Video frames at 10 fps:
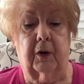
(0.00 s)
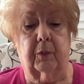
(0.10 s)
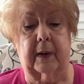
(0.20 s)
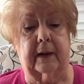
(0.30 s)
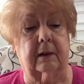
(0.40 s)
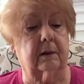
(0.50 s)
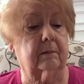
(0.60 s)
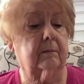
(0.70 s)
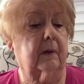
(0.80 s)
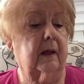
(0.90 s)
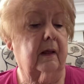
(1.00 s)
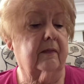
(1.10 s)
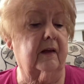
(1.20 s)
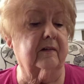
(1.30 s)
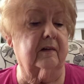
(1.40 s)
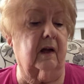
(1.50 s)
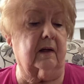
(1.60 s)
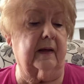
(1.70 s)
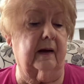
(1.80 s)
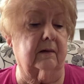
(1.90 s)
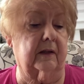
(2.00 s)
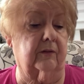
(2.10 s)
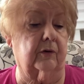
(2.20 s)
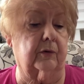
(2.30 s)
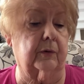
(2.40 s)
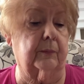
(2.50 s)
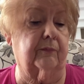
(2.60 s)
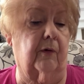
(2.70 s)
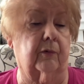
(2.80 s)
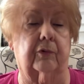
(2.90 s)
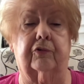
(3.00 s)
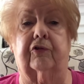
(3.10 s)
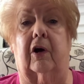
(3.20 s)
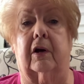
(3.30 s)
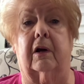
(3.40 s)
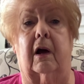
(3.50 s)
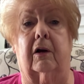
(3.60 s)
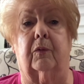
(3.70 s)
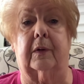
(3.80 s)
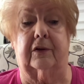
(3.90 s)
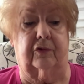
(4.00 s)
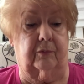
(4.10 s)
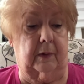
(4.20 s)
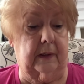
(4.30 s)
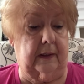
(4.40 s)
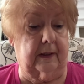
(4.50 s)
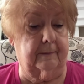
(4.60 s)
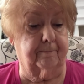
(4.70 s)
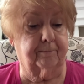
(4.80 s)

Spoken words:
Well, that's not counting the group photo shot a long ways away.